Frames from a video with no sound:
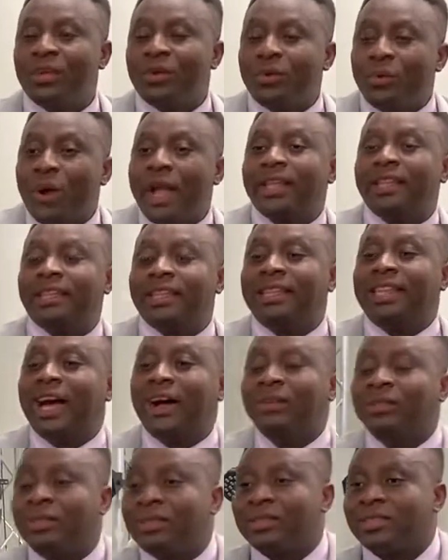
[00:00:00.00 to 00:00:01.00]
went
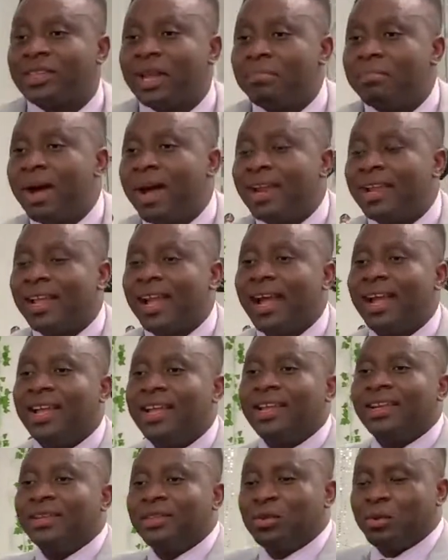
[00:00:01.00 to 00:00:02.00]
down to Samaria
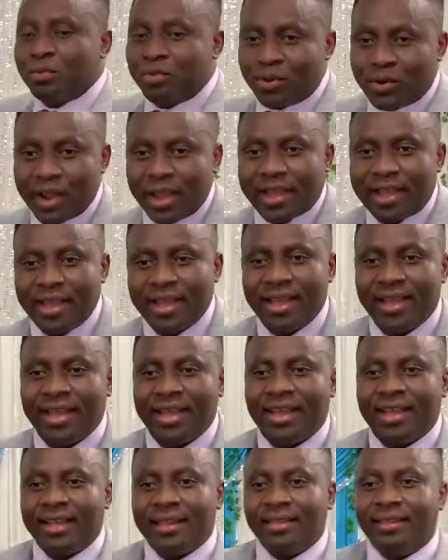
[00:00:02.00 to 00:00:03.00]
to break
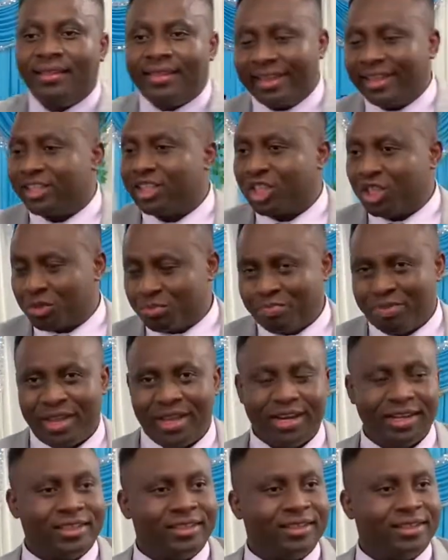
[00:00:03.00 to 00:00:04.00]
this
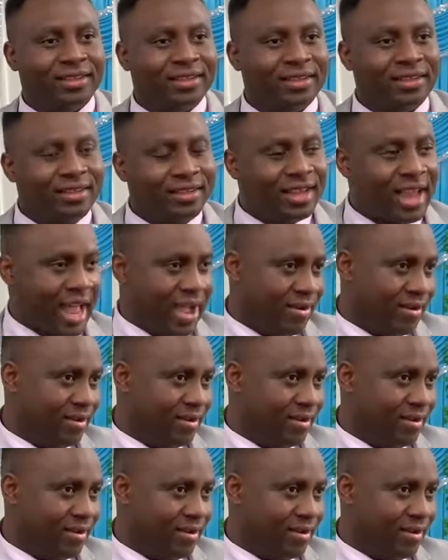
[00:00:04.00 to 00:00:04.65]
spirit down.